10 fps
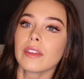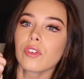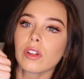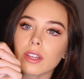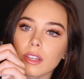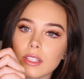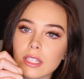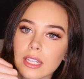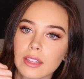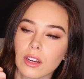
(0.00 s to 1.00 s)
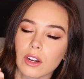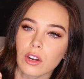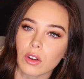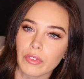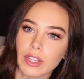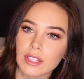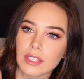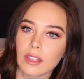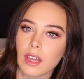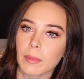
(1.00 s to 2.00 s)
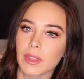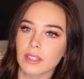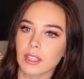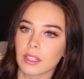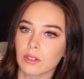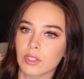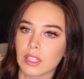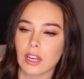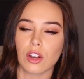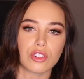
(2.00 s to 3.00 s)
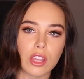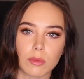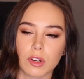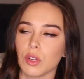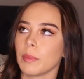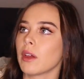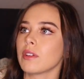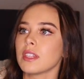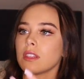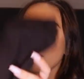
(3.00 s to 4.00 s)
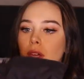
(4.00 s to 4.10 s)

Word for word: they've got like a slit there say that, there's like a little slit. I'll try the one you'll be able to see them